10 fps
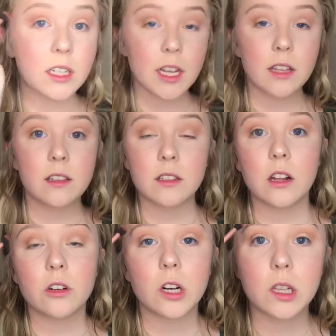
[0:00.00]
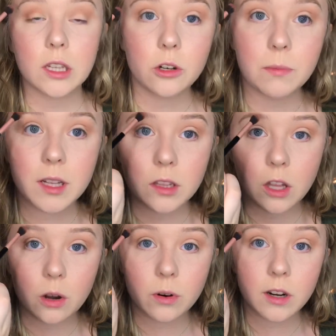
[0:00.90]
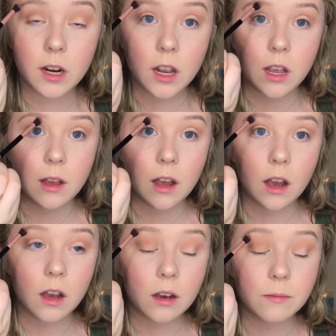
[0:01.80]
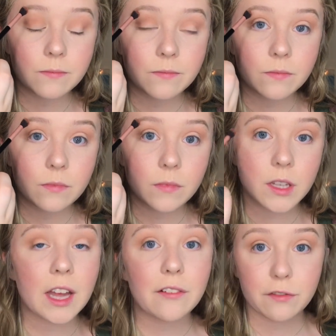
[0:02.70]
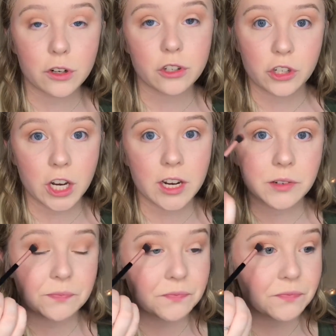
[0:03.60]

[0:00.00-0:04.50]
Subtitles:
going to take this color a little bit lower than that first shade.